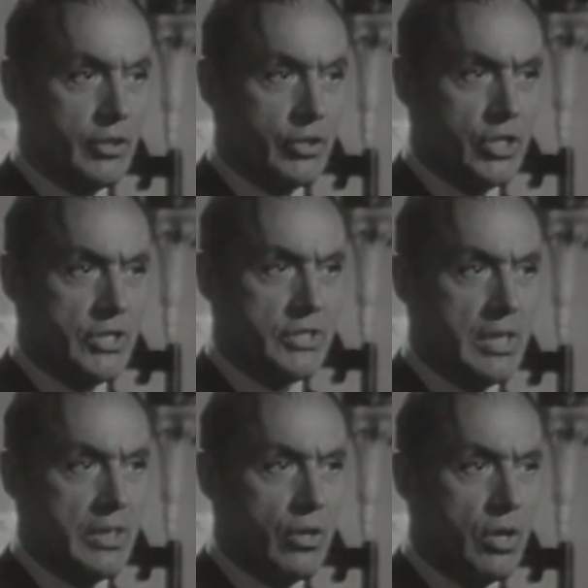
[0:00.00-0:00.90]
because she is
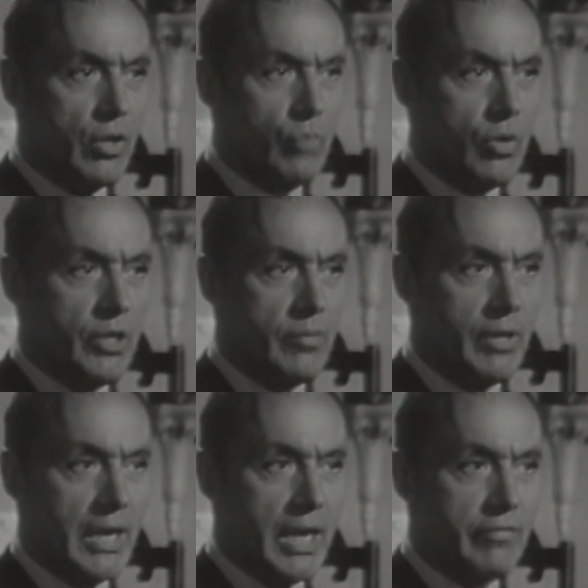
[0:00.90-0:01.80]
still the only woman
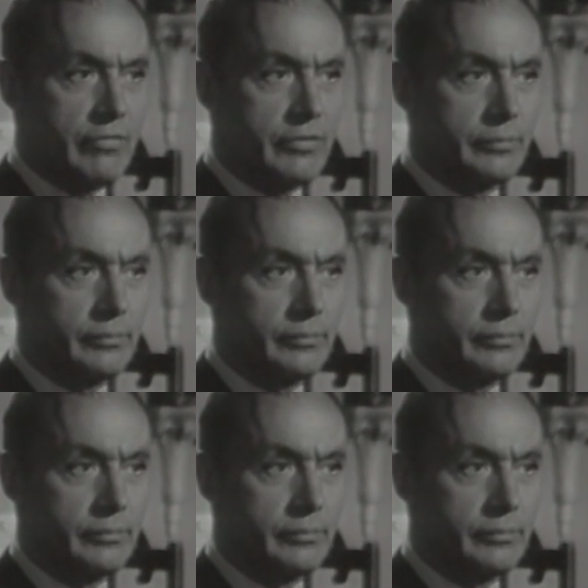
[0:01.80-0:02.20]
in my life.